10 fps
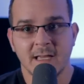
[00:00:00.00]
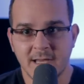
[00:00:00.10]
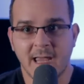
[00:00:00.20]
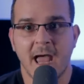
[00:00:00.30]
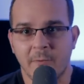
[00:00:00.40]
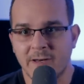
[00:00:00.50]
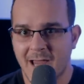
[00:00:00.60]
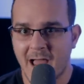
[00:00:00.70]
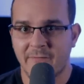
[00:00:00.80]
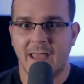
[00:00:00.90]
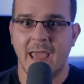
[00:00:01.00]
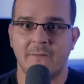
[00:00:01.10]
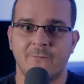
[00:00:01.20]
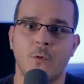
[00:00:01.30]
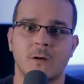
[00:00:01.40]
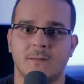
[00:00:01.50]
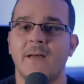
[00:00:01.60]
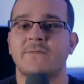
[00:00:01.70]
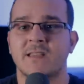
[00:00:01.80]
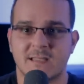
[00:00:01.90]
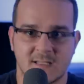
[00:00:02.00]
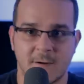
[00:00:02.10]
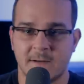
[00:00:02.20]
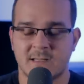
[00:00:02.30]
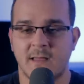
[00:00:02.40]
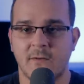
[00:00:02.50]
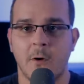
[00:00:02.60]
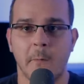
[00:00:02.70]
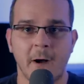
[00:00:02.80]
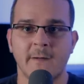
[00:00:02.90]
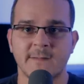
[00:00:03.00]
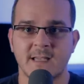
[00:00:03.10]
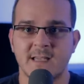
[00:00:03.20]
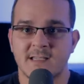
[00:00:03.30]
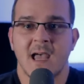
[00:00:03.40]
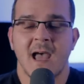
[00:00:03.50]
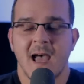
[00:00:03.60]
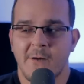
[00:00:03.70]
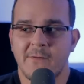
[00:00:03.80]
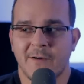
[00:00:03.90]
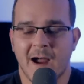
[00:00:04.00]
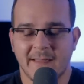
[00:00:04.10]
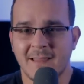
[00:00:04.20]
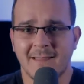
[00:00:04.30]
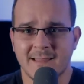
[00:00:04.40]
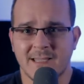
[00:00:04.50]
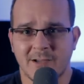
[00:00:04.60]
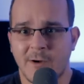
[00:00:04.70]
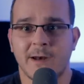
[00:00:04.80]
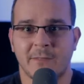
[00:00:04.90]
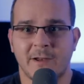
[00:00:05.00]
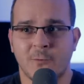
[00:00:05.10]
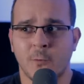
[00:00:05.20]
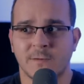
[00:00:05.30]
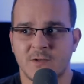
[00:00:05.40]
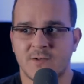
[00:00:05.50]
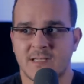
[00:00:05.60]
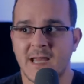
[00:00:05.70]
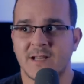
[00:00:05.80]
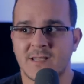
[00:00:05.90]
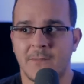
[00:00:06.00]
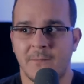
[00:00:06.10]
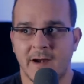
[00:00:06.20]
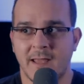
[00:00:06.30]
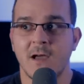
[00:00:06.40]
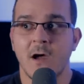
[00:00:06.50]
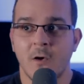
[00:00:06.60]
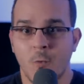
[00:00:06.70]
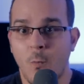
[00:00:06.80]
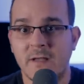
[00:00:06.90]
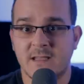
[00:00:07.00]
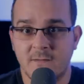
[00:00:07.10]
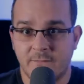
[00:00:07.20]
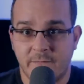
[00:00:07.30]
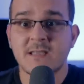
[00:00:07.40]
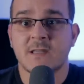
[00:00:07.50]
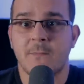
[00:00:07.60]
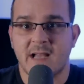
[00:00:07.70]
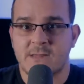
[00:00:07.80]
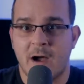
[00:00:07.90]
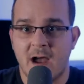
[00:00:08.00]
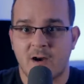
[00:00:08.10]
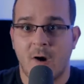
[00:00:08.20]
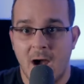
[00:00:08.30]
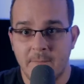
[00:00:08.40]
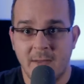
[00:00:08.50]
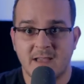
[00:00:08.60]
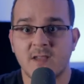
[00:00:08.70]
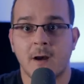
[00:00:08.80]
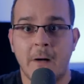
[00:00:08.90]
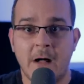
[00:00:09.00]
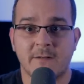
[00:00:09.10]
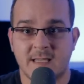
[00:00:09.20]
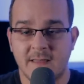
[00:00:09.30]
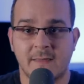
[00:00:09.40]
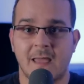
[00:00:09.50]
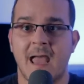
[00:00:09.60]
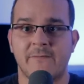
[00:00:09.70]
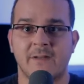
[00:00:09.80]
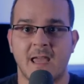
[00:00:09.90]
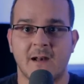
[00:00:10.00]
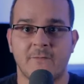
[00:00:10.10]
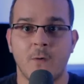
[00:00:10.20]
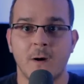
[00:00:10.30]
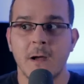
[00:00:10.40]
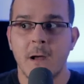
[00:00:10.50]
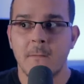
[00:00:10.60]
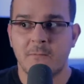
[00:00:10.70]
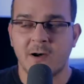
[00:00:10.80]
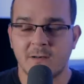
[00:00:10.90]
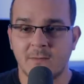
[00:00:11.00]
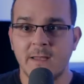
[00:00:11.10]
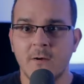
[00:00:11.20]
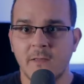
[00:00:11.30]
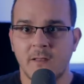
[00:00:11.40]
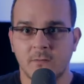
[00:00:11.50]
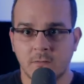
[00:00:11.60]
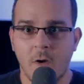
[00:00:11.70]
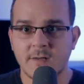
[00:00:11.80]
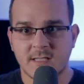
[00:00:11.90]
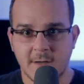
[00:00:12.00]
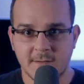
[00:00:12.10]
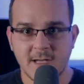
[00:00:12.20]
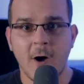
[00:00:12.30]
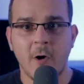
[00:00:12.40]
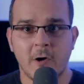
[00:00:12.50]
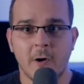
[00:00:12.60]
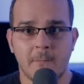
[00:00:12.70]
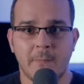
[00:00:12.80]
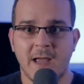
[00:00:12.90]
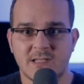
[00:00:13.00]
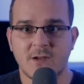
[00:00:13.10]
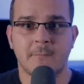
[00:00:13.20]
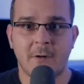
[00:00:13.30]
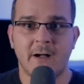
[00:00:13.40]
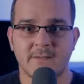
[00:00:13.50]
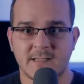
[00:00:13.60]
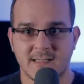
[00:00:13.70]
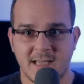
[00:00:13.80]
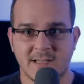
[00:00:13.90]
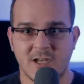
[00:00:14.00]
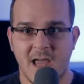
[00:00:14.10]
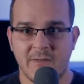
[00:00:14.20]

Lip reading: you get what you advocated for, leftist experiencing their own policies. However, I think that's incredibly cruel to say to somebody who wasn't victimized by a crime based on a policy that they advocated for, but nearly lost their daughter based on policies that she